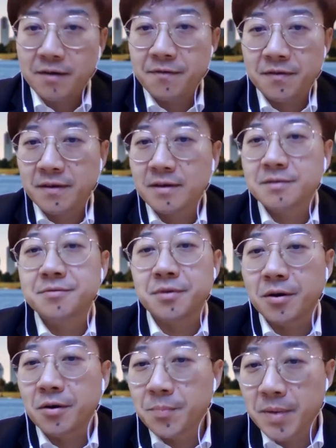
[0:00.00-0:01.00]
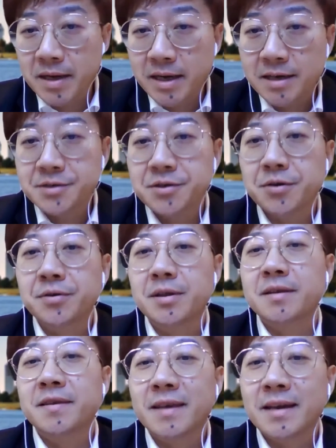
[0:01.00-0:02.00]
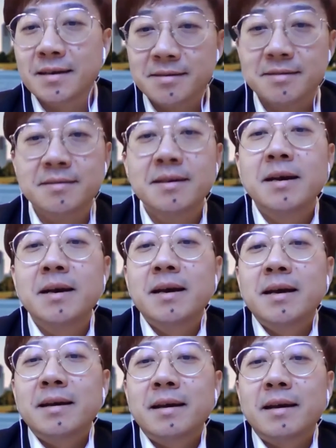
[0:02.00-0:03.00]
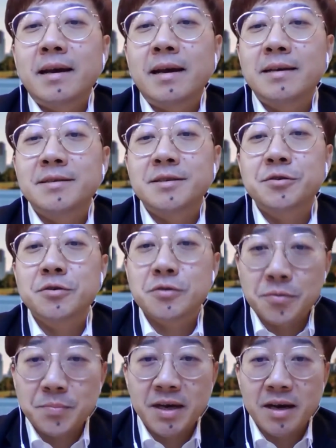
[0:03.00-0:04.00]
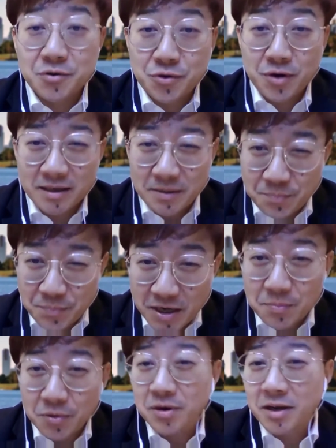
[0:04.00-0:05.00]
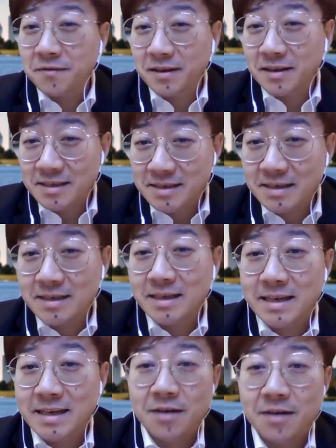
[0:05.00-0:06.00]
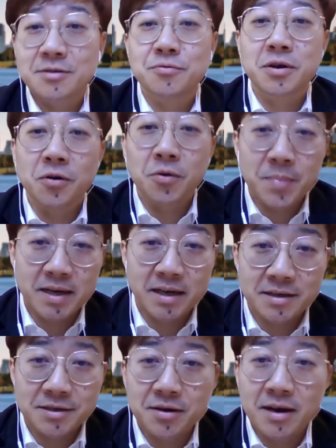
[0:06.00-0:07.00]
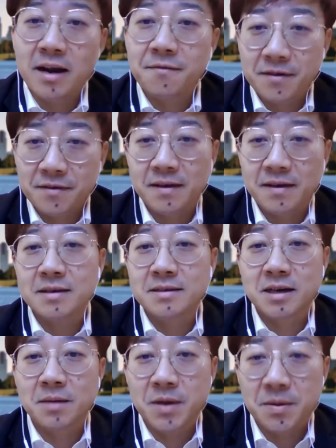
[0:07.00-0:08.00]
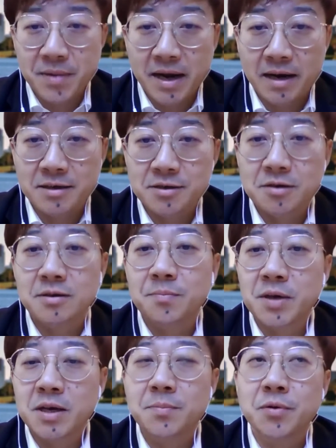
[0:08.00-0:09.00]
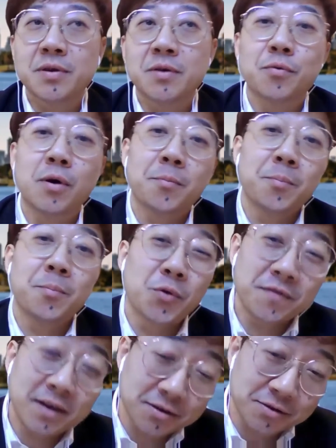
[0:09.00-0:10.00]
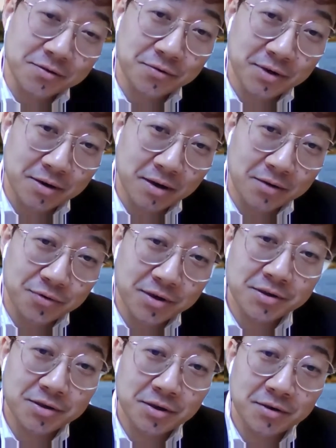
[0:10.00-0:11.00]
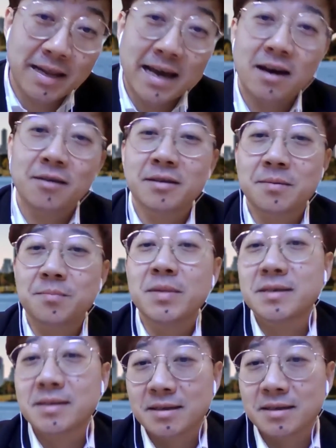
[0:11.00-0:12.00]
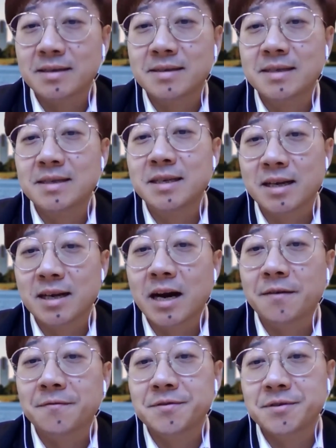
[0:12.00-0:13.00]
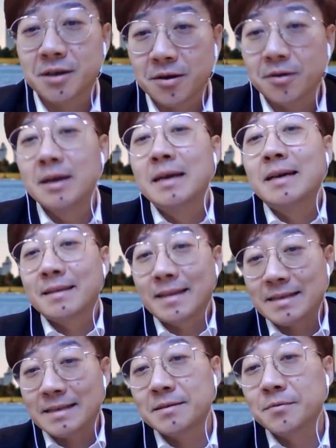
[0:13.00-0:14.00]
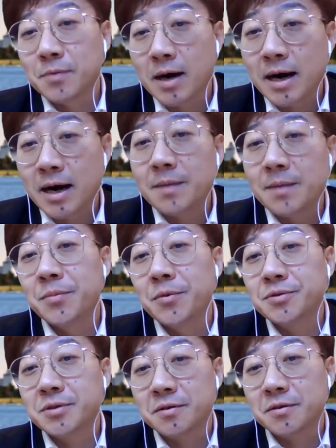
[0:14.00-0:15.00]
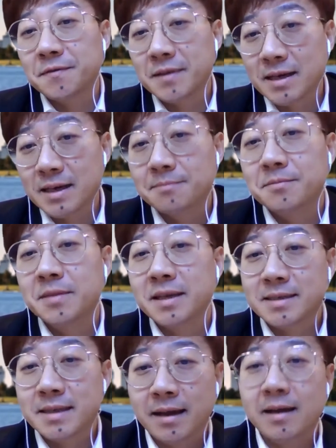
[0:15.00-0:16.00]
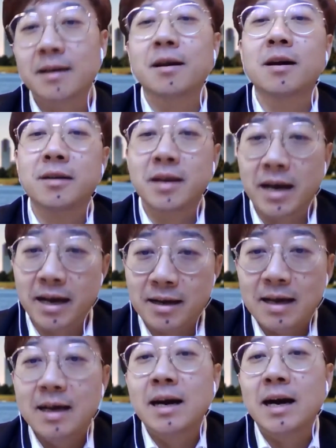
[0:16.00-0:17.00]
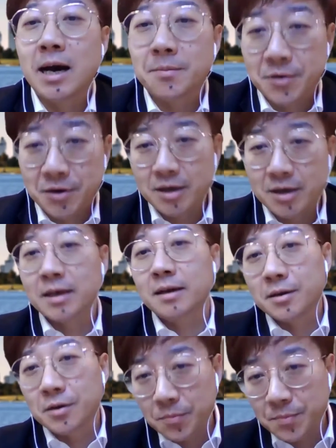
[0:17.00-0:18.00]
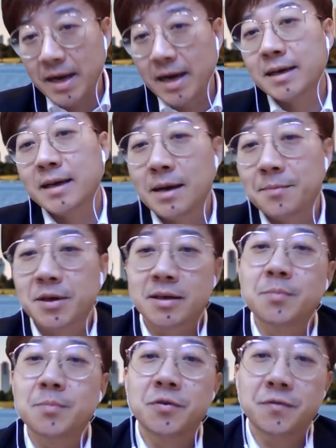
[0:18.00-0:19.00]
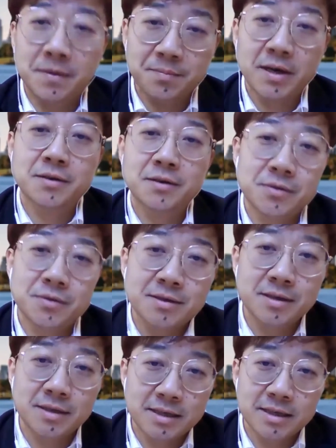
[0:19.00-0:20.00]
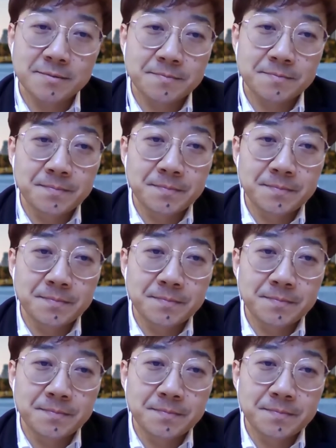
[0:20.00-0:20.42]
Everything is reopening. So the things is used to be attractive people living in the city now is reopening. So everything is coming back. So the people, they were moving to the regional now, they're missing the city life. So that's the why most of them, they're thinking, okay, I'm gonna go back. I'm gonna moving back to the city.